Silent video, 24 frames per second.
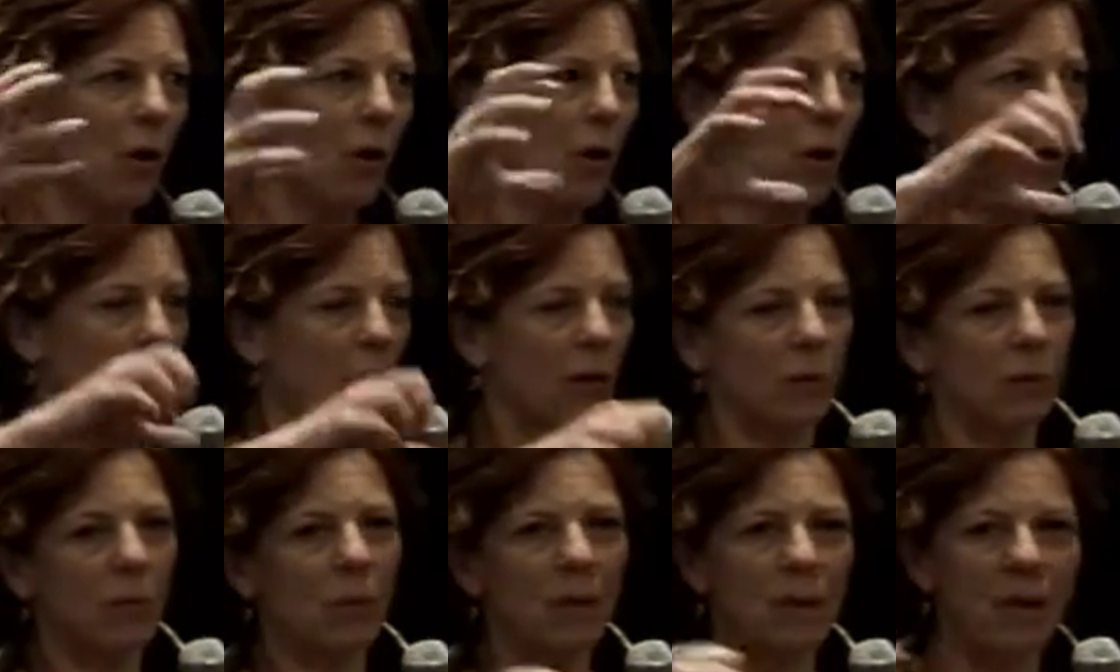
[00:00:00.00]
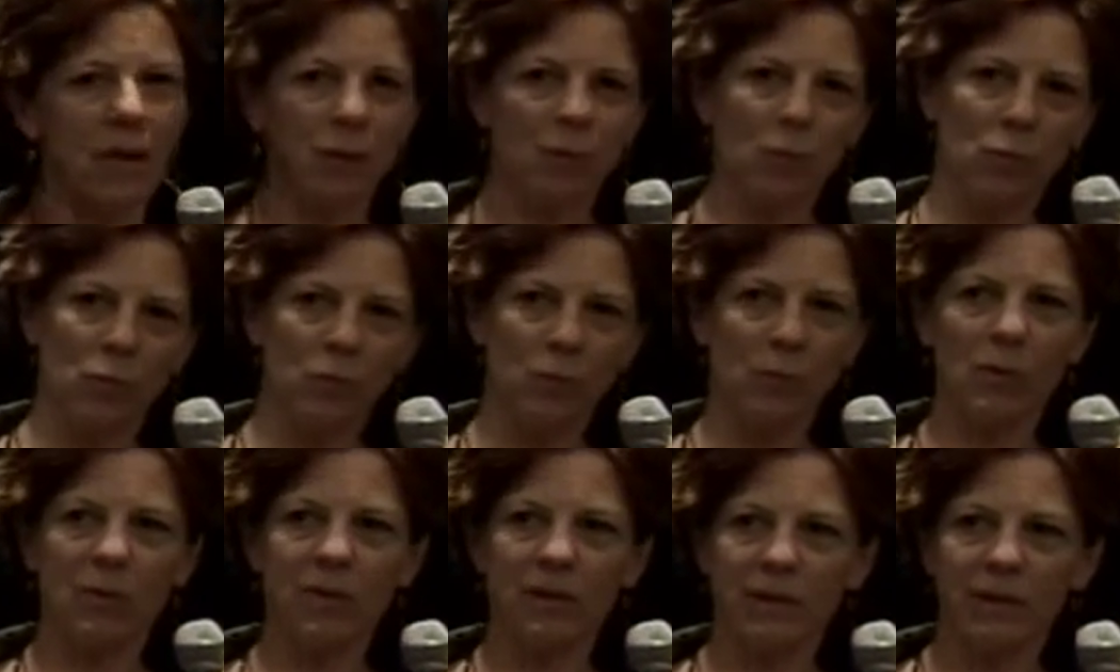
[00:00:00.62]
on the one hand, we're
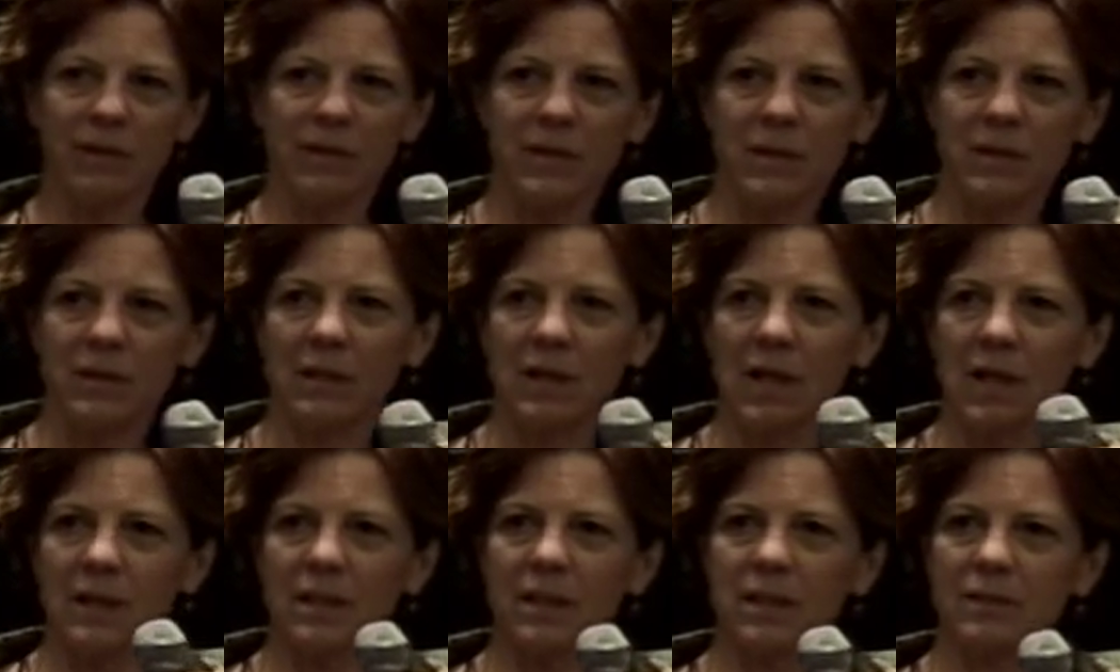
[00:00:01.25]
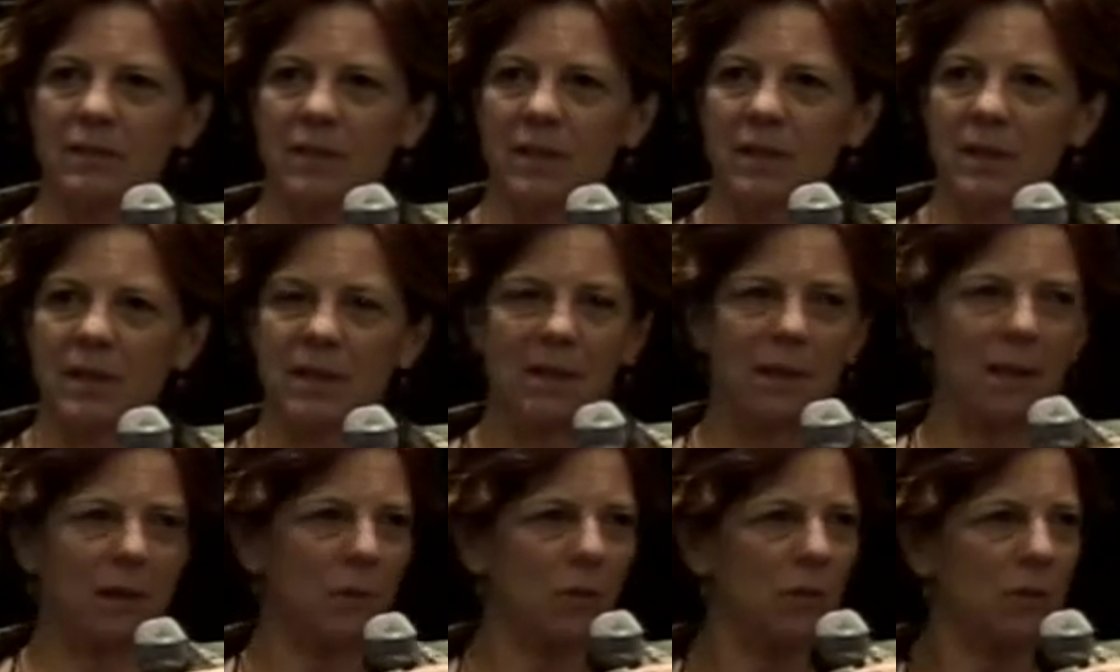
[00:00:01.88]
removing physical activity, and
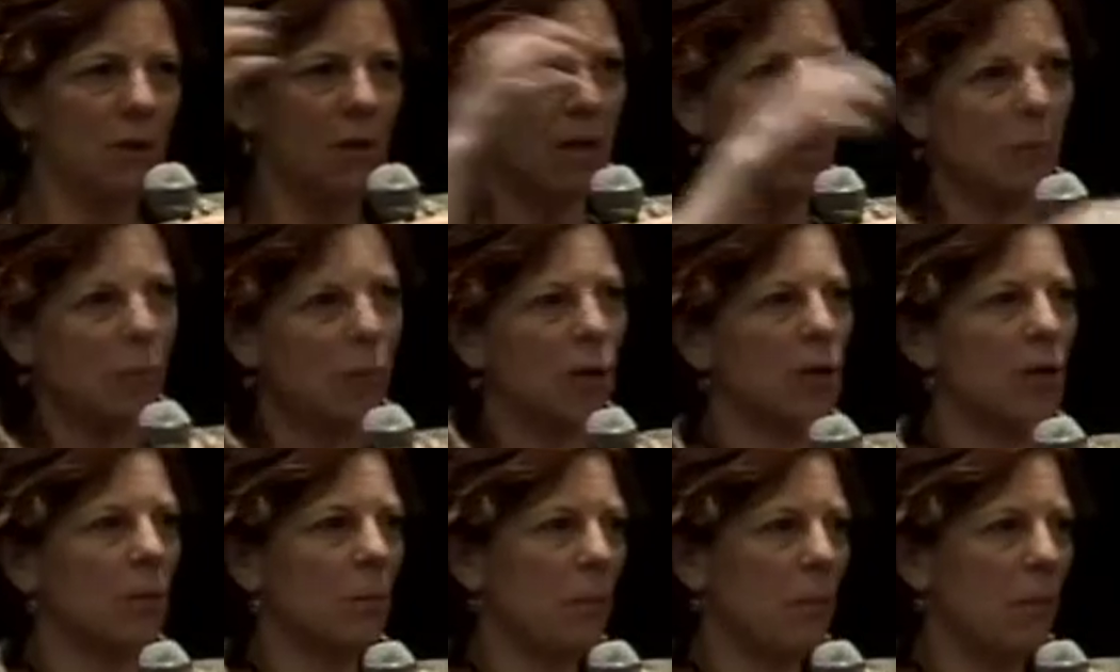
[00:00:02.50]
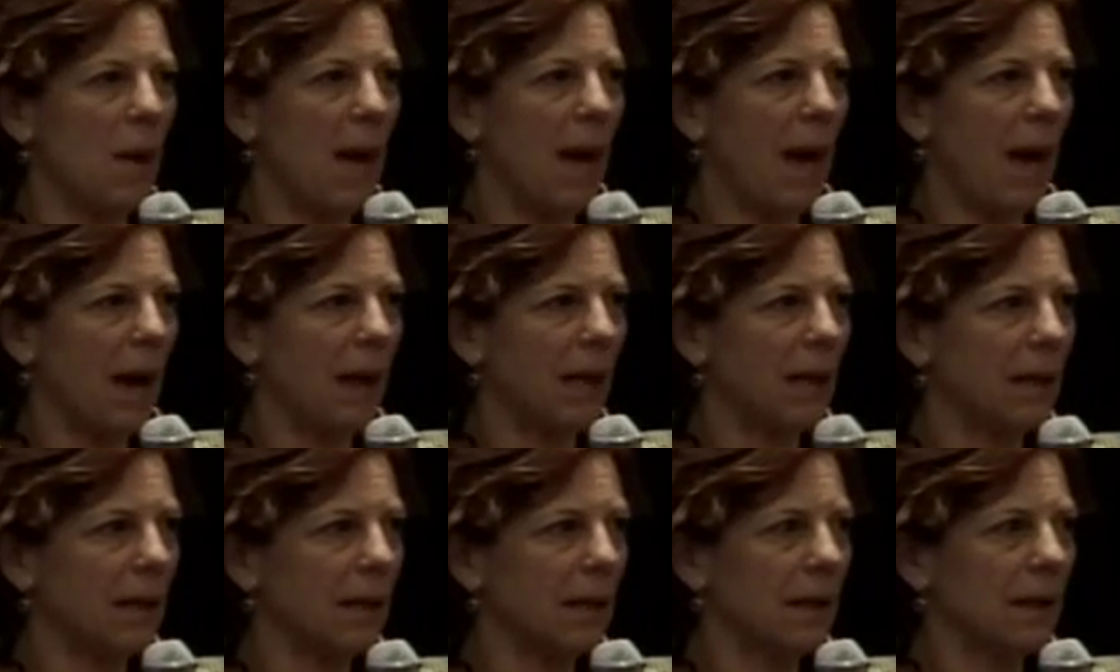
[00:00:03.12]
then we're trying to put it back
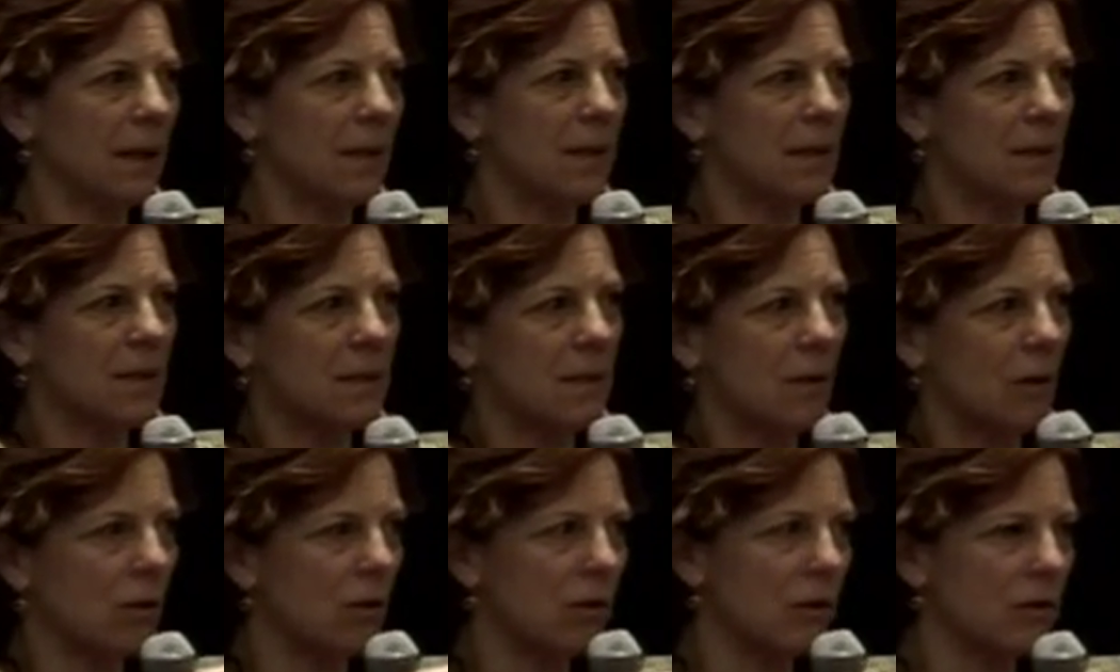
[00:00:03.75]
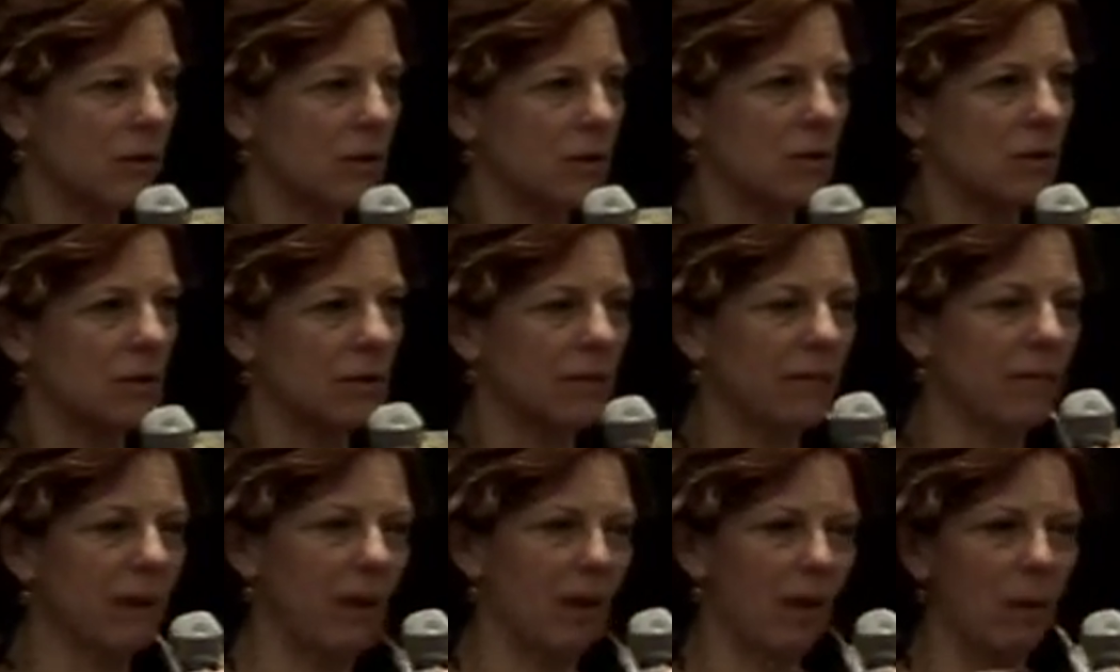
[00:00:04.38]
in this artificial
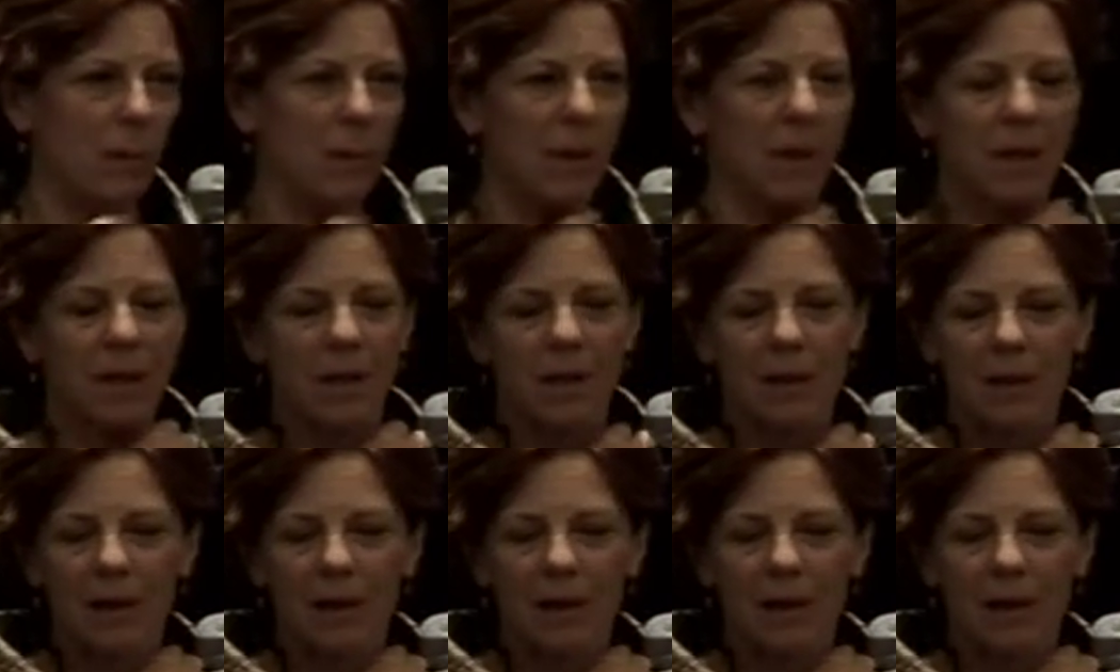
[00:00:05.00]
environment.